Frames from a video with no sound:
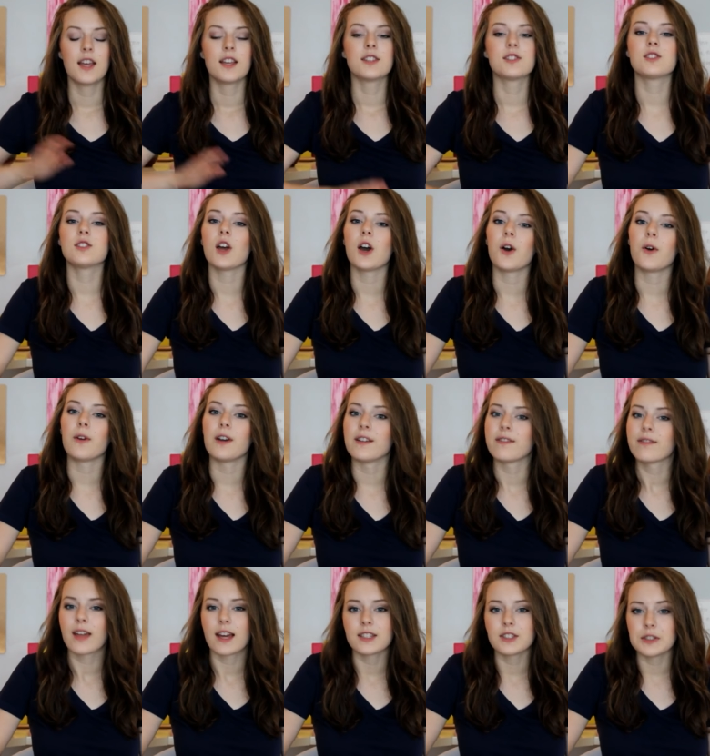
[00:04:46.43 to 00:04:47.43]
So
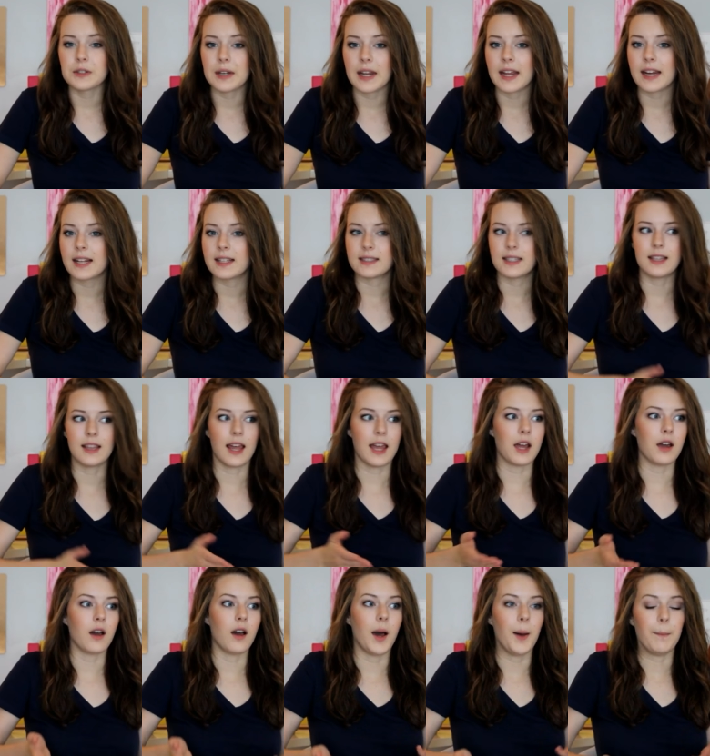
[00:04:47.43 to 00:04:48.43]
if that due date is in
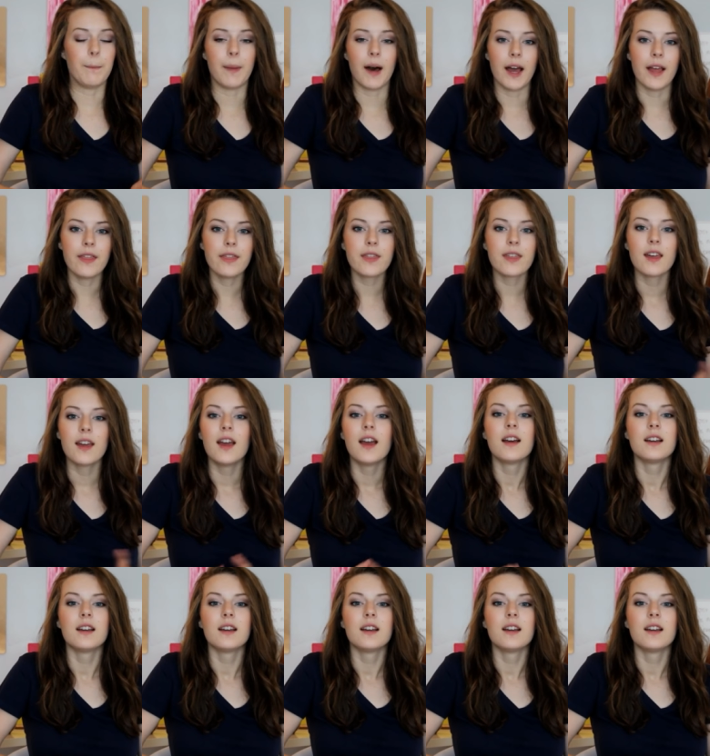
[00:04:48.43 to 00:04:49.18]
like a month,